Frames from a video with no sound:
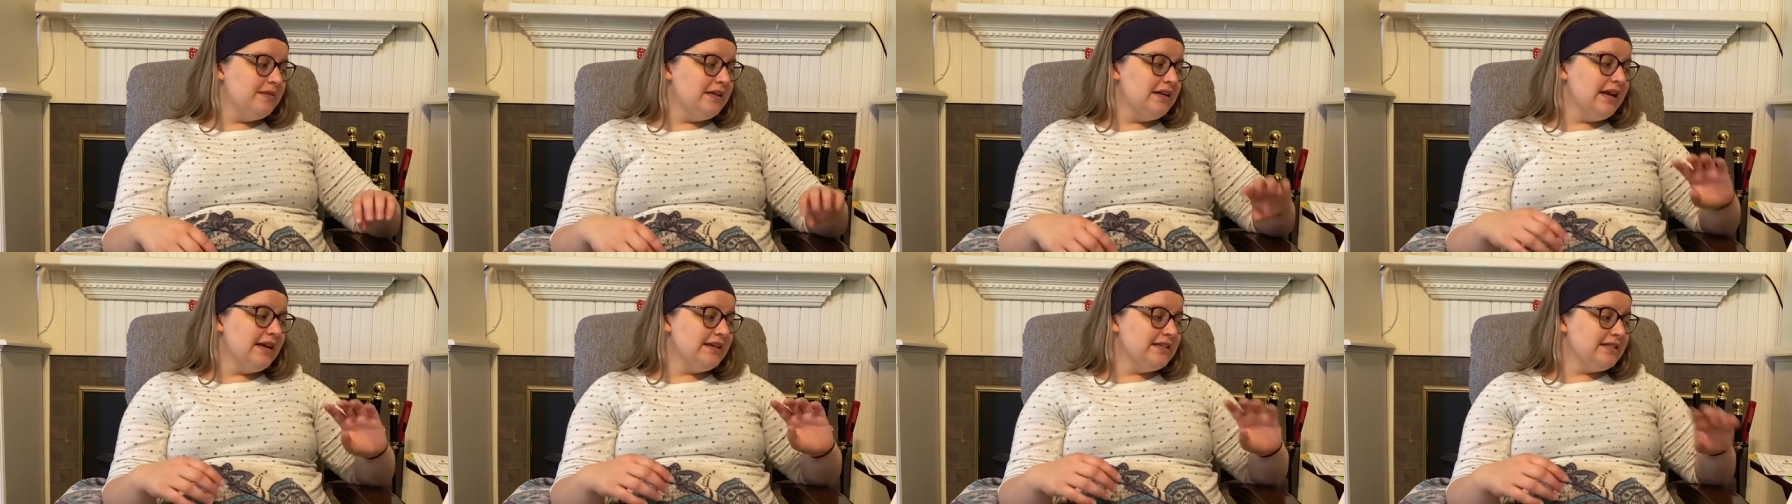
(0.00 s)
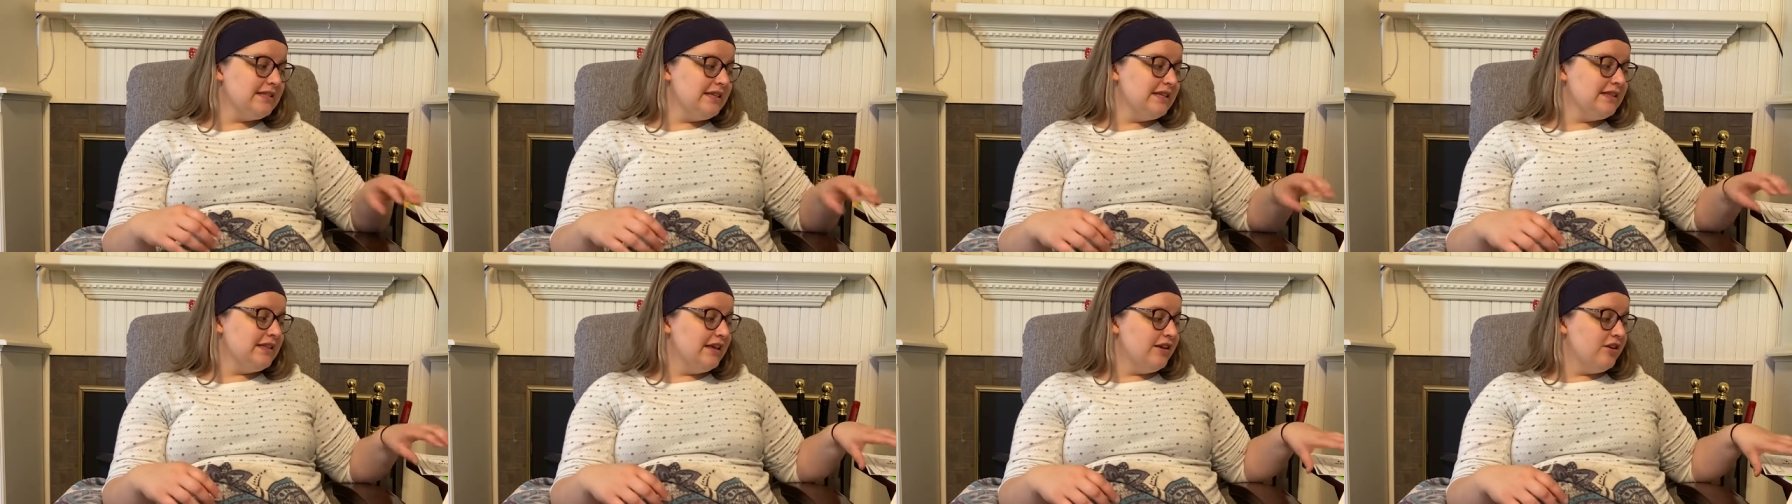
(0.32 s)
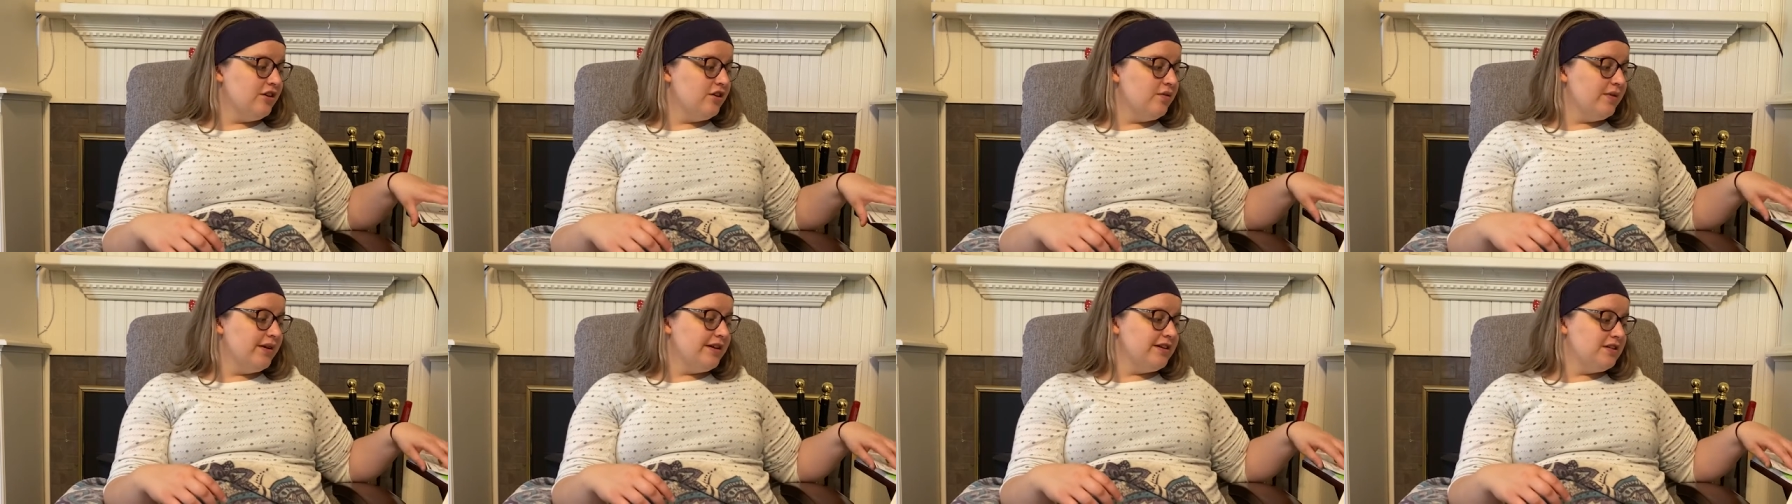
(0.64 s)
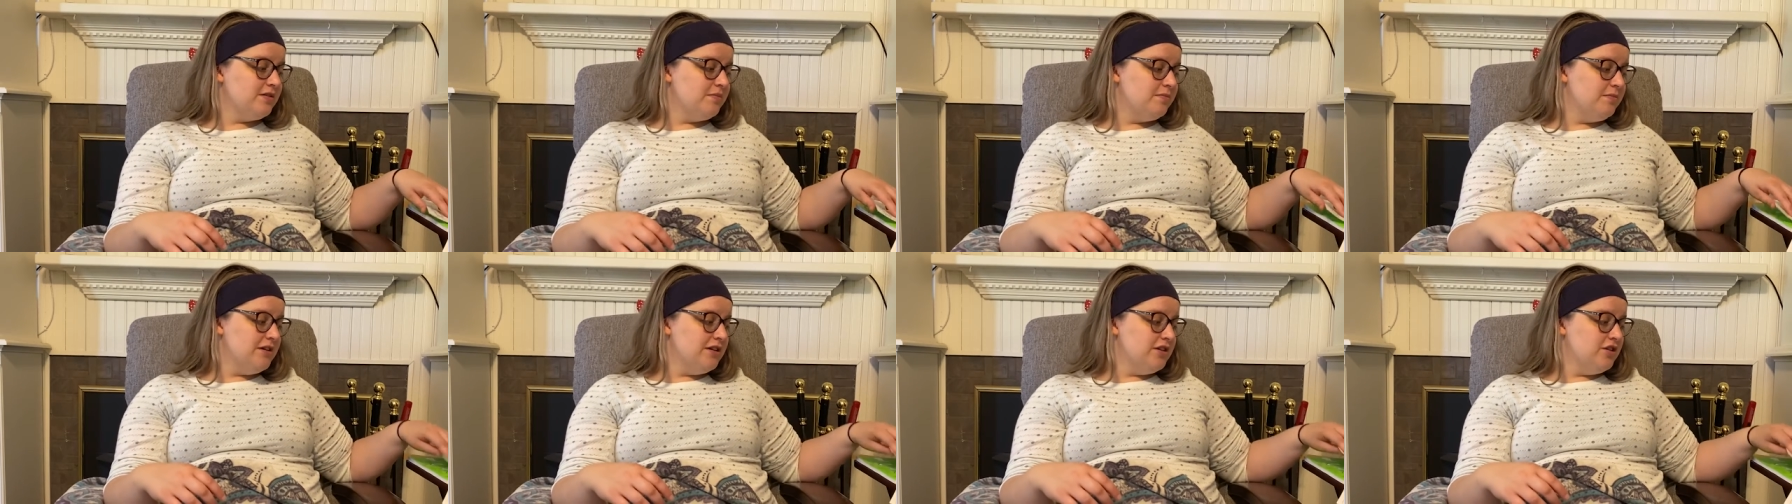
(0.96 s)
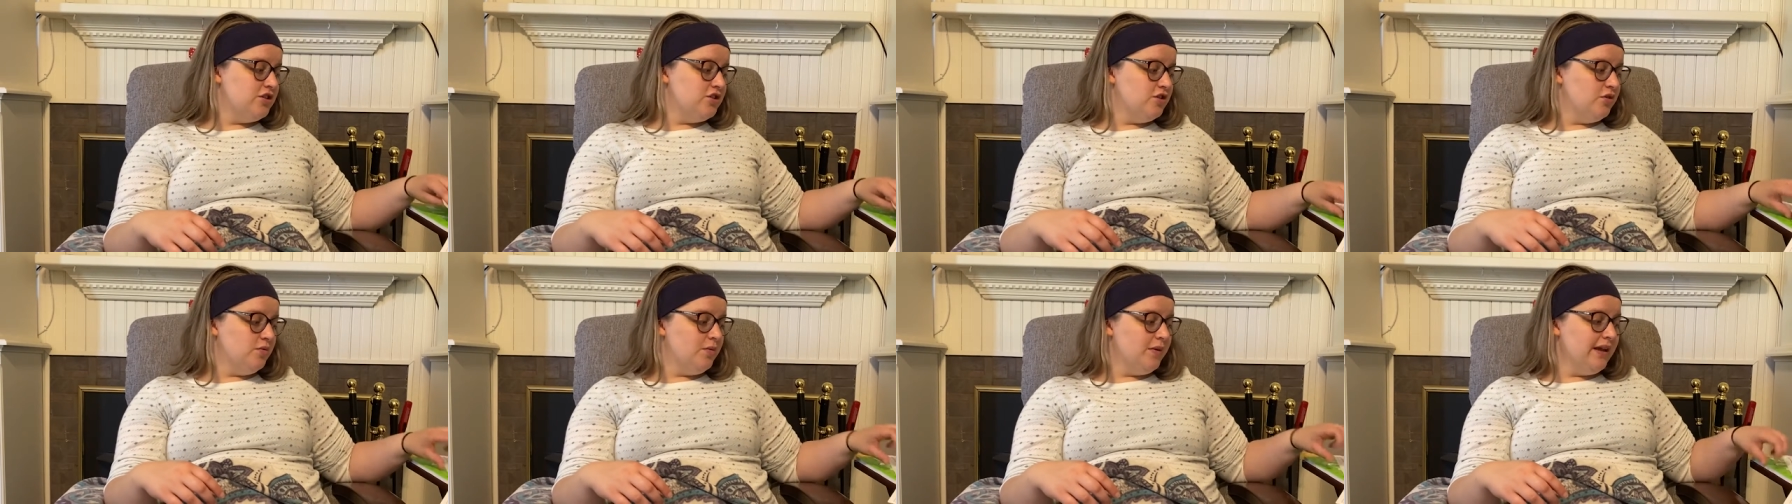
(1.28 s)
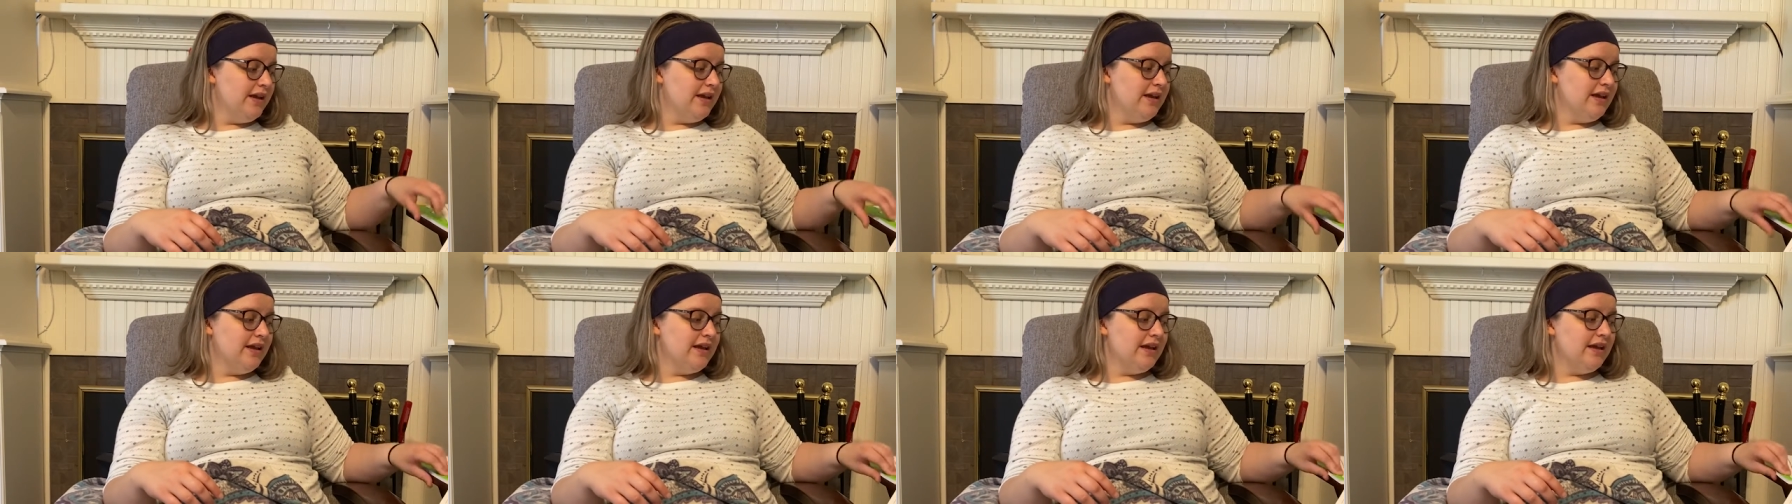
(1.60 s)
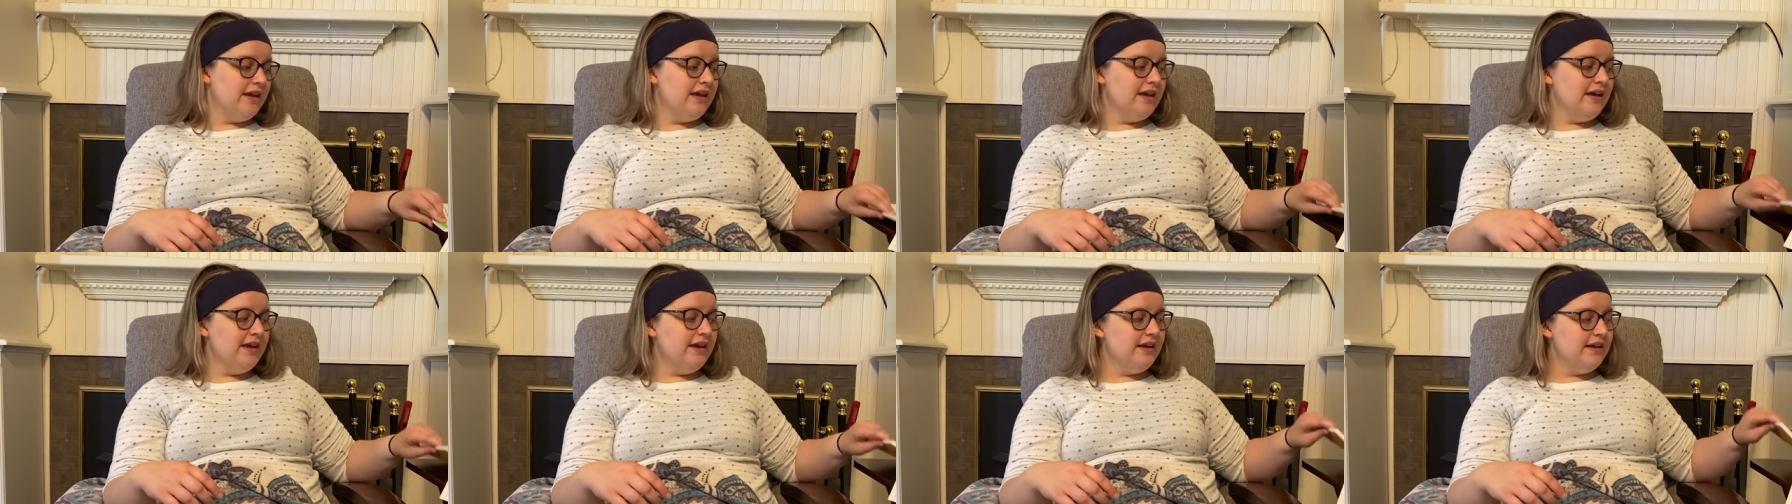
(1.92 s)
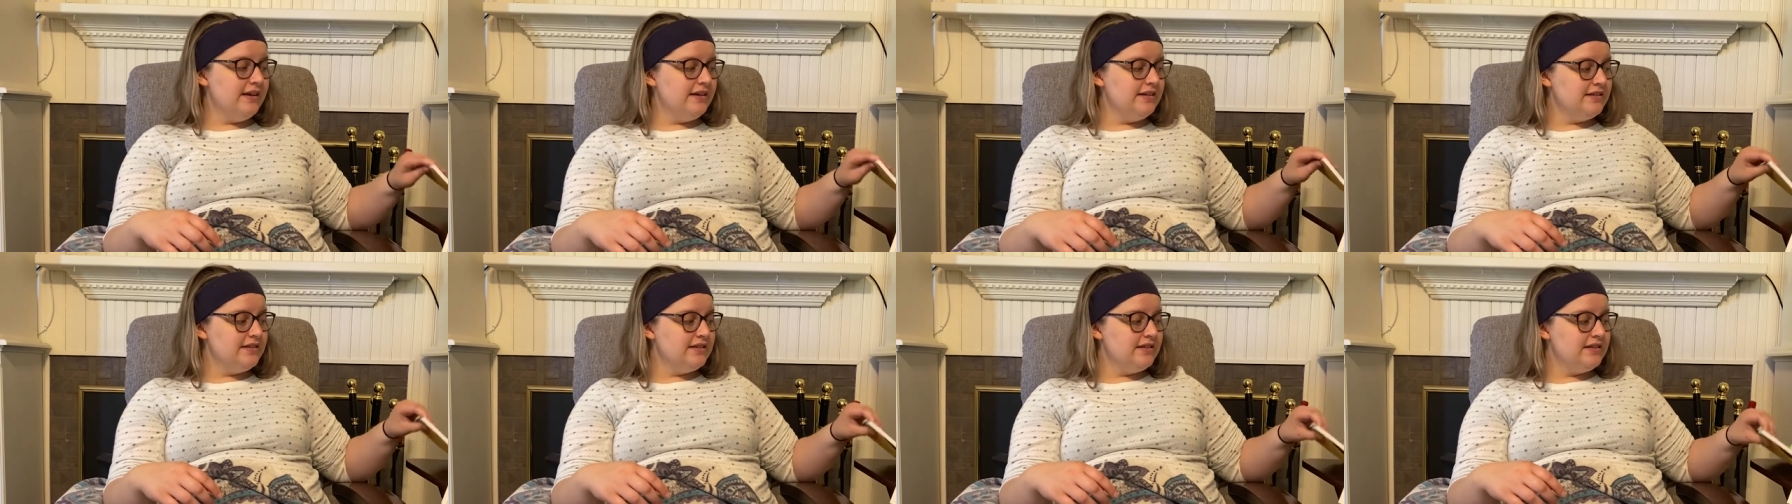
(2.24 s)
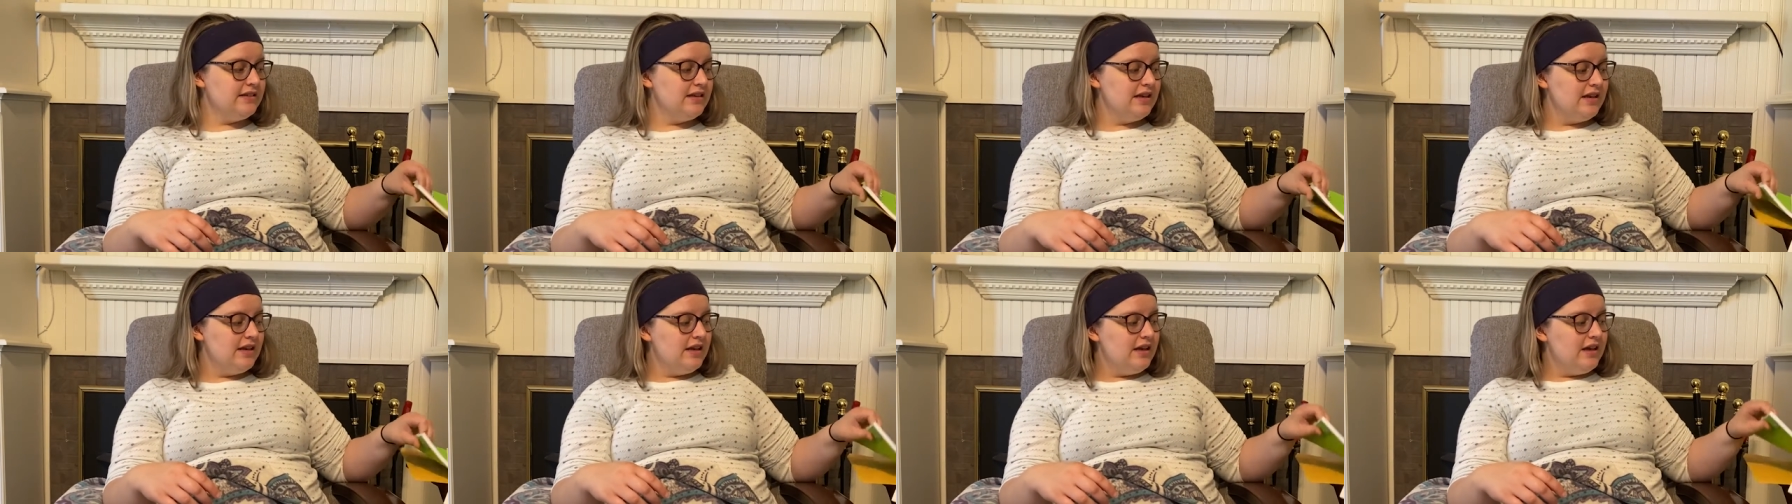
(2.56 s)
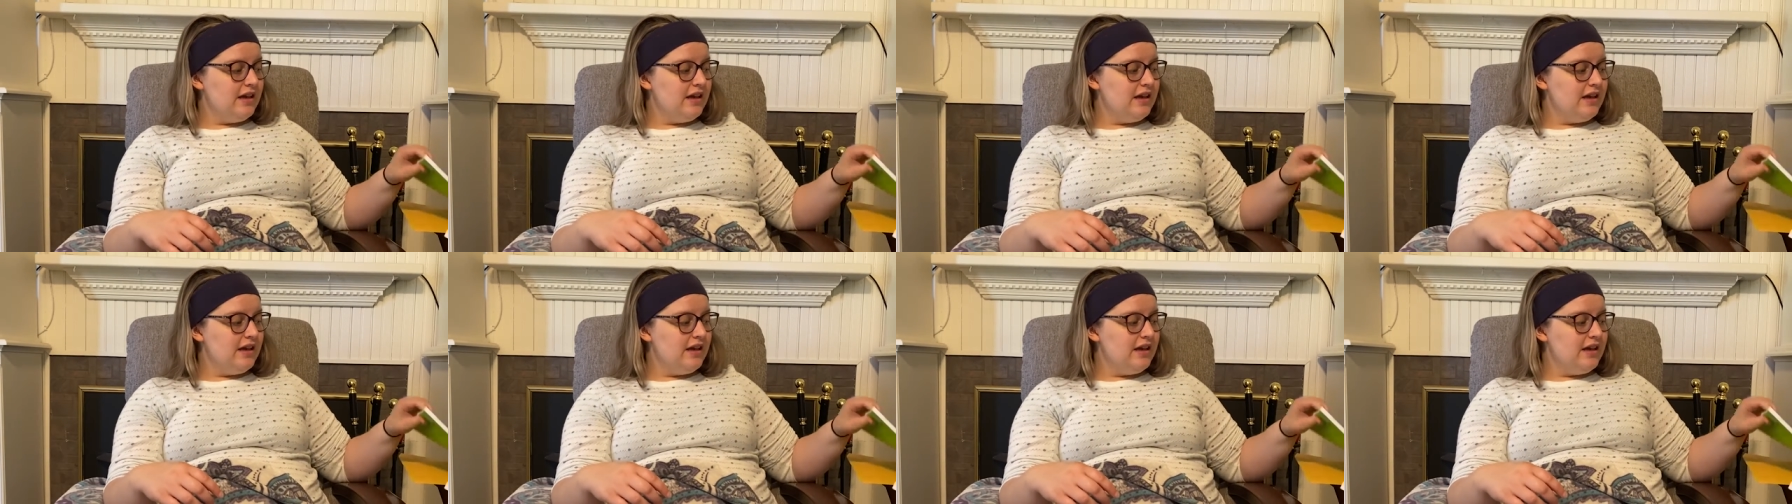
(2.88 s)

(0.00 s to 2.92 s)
the next thing that you're going to be doing is